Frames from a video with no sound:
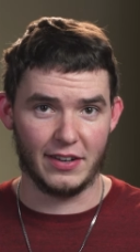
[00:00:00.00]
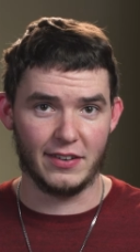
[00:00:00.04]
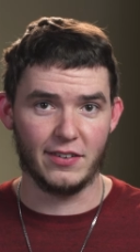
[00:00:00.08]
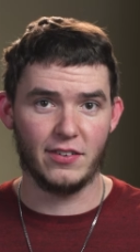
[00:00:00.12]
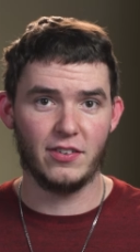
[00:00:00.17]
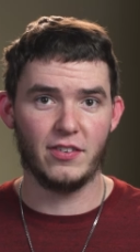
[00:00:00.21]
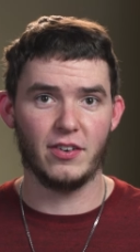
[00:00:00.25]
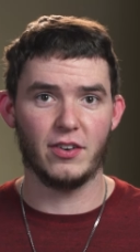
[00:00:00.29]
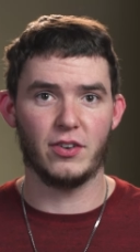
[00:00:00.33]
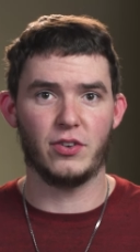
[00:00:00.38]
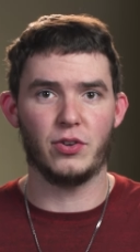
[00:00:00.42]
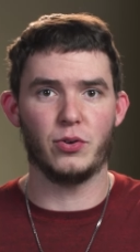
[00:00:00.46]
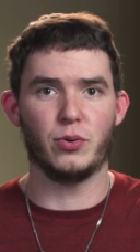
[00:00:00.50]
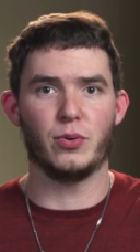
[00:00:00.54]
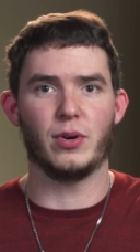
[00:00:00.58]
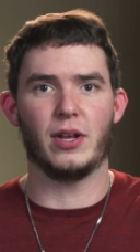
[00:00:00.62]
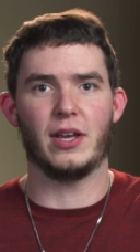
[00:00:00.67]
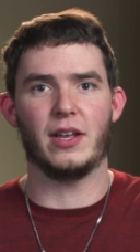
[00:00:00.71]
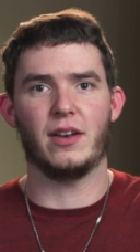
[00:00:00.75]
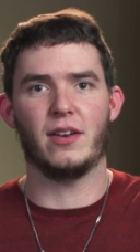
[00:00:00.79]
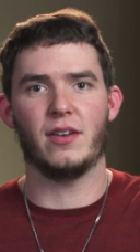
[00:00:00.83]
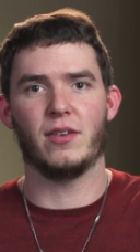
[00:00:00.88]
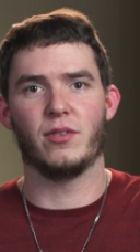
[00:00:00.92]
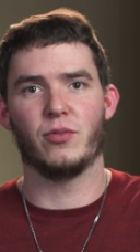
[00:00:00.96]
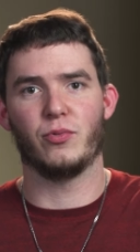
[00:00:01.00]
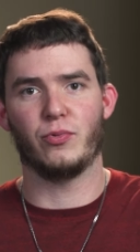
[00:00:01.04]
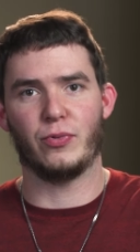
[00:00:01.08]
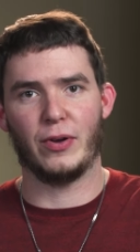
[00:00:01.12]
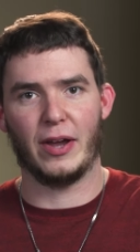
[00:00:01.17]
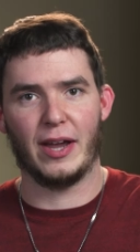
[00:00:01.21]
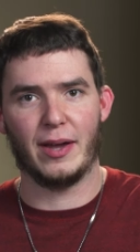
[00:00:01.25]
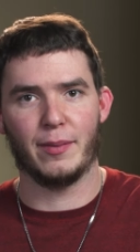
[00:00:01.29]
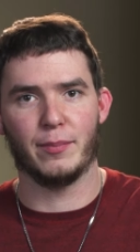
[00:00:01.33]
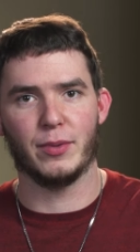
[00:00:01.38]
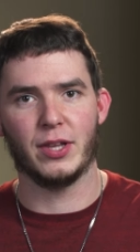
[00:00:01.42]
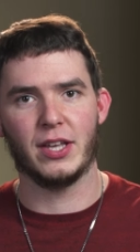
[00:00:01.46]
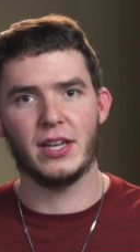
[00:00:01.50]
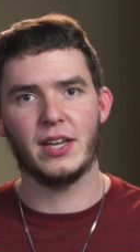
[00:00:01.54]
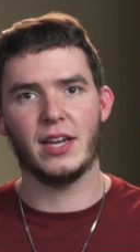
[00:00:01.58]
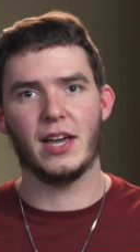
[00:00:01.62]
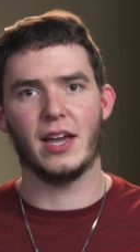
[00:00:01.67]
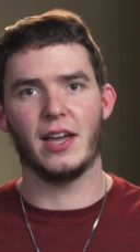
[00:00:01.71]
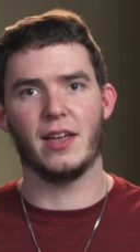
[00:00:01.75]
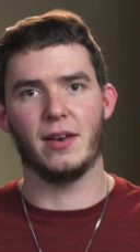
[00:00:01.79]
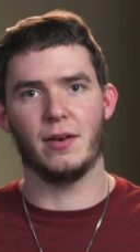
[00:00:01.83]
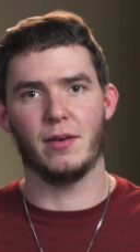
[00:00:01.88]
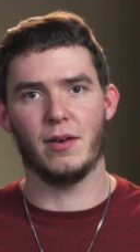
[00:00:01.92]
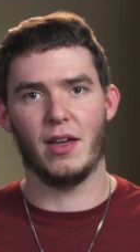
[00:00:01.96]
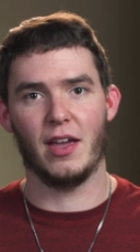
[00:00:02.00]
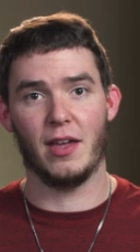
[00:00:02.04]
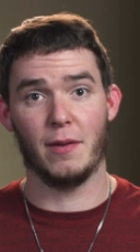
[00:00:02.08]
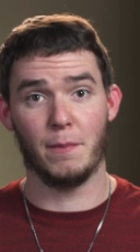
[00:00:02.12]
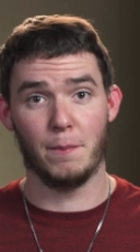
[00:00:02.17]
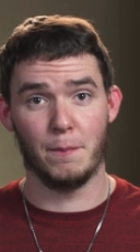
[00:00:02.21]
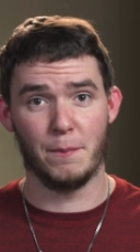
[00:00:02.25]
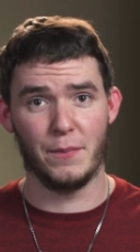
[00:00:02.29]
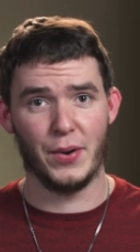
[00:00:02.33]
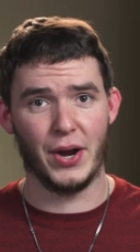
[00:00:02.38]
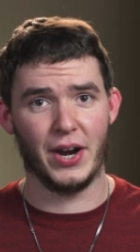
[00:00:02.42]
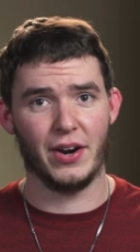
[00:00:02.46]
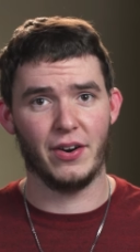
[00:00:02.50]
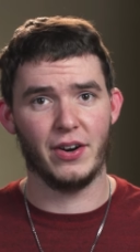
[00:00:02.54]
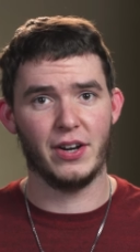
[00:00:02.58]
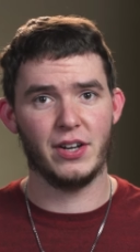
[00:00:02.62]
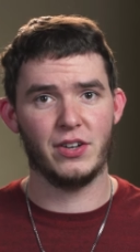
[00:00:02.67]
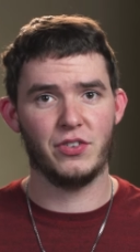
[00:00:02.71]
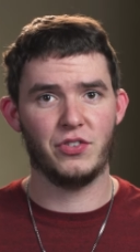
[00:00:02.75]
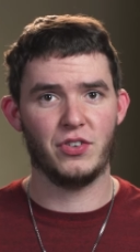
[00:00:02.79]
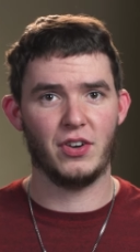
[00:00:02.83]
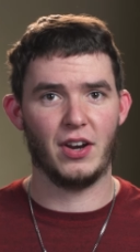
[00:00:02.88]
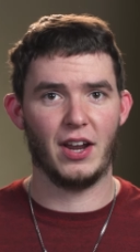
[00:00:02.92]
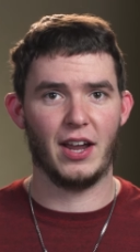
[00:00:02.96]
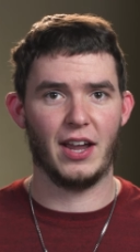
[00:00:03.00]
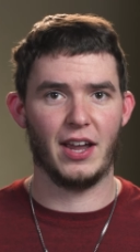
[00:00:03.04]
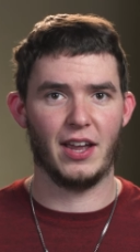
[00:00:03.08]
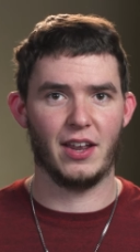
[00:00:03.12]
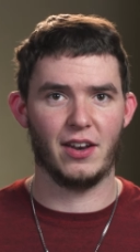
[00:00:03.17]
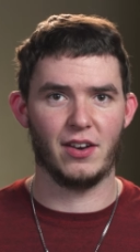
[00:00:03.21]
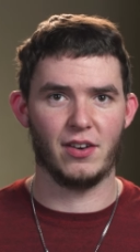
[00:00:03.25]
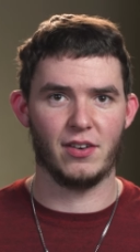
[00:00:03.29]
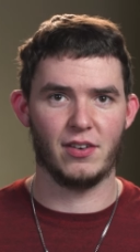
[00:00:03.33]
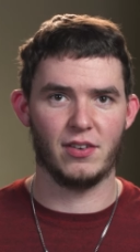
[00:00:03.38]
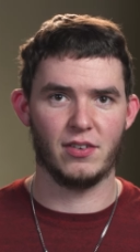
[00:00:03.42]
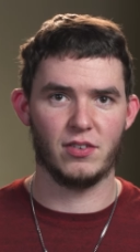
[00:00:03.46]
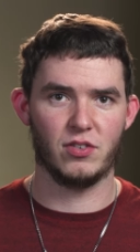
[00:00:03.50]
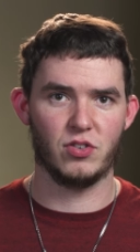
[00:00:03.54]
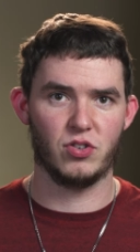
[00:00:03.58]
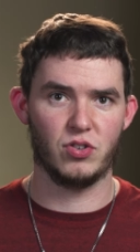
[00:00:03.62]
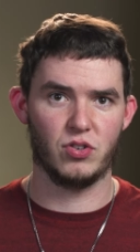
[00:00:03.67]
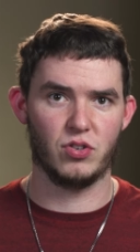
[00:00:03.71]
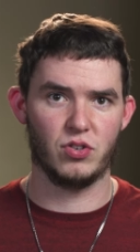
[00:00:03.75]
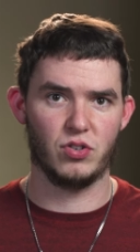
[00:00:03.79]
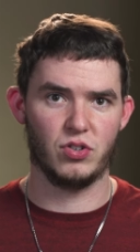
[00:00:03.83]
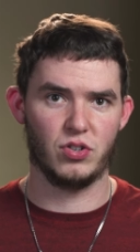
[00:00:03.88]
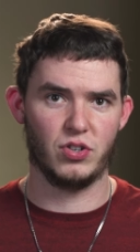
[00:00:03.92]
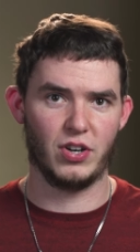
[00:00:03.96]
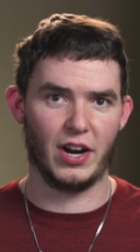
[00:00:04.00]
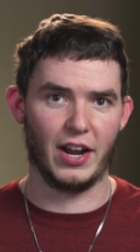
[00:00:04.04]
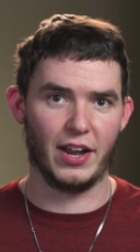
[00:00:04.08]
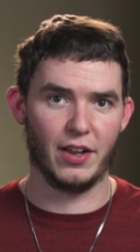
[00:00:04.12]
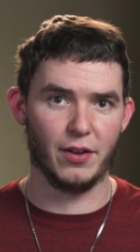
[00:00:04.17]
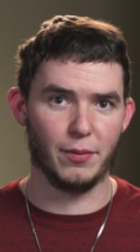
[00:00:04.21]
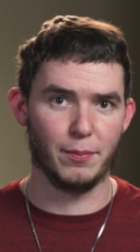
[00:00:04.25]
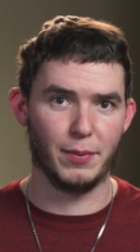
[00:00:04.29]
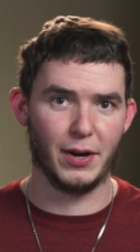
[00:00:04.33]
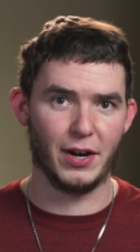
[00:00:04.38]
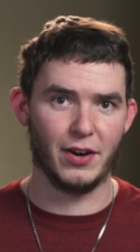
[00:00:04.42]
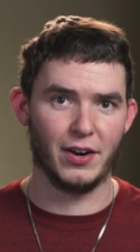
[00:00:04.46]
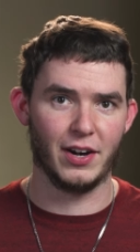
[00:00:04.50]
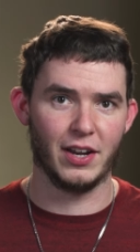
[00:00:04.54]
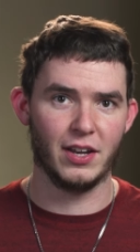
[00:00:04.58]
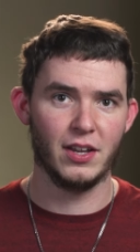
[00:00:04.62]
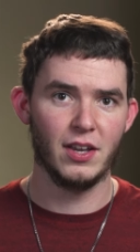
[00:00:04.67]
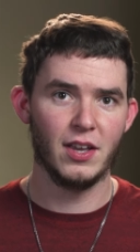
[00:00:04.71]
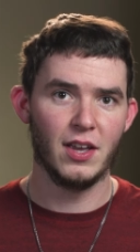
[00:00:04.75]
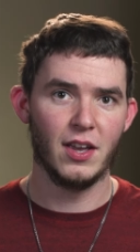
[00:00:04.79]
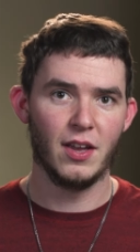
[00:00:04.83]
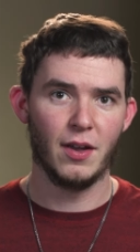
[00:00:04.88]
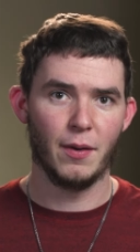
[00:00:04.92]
instituted family and, and marriage and childbearing,